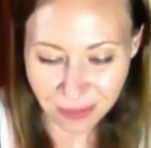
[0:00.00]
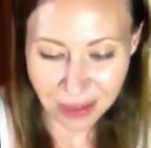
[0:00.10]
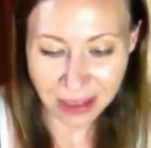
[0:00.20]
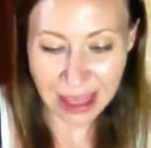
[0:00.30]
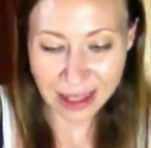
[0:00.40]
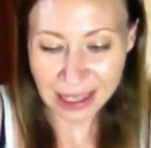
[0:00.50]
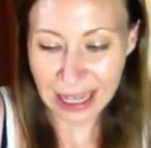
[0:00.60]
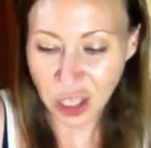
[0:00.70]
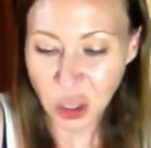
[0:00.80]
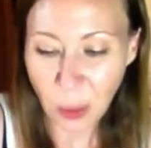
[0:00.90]
this
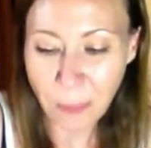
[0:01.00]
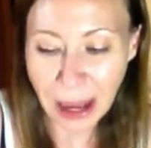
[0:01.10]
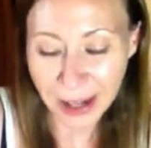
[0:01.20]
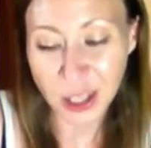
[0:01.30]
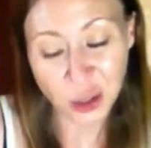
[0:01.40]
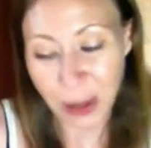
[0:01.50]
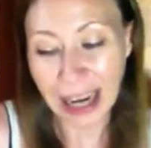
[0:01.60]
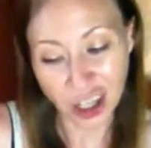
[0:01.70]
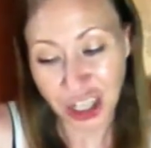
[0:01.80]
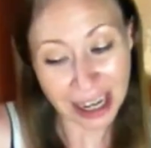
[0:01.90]
into a better
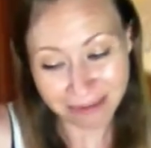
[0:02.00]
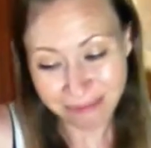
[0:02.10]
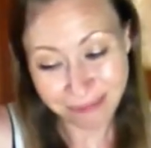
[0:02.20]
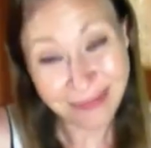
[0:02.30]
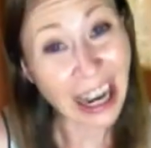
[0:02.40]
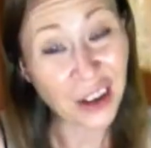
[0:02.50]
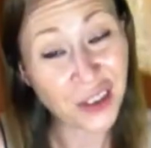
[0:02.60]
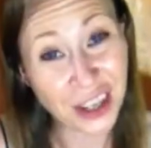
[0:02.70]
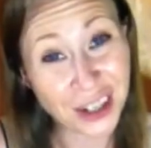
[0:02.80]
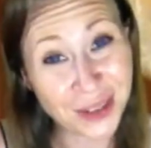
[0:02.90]
direction, I
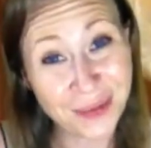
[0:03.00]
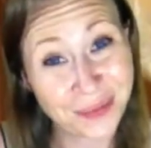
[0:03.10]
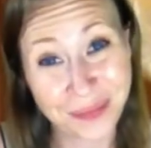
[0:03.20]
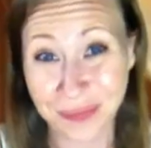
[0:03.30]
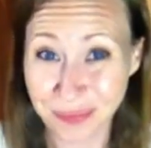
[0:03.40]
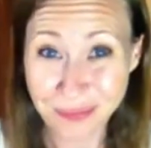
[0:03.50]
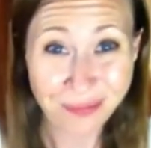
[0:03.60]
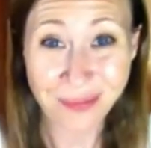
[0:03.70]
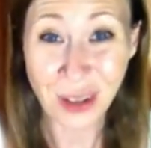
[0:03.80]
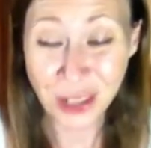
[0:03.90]
feel.
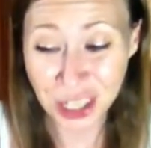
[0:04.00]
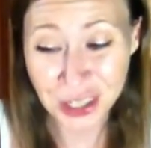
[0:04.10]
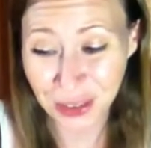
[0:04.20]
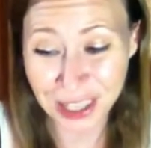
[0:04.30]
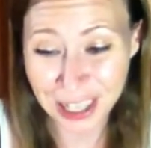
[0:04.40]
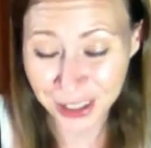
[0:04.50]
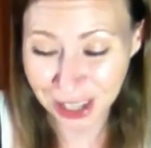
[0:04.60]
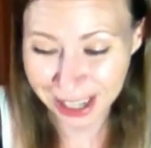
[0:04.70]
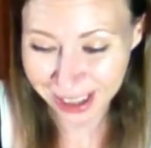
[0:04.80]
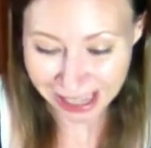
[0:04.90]
Which is really a
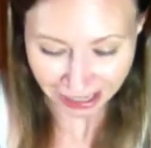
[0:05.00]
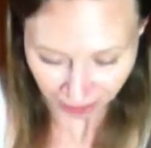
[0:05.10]
great thing.